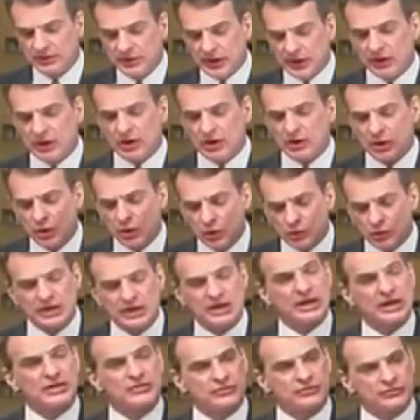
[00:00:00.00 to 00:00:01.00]
there are
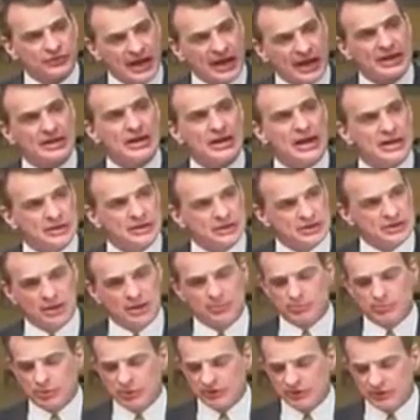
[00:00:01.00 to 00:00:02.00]
only a finite
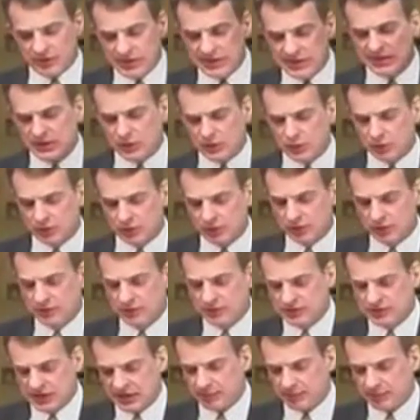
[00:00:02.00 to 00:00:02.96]
number of equal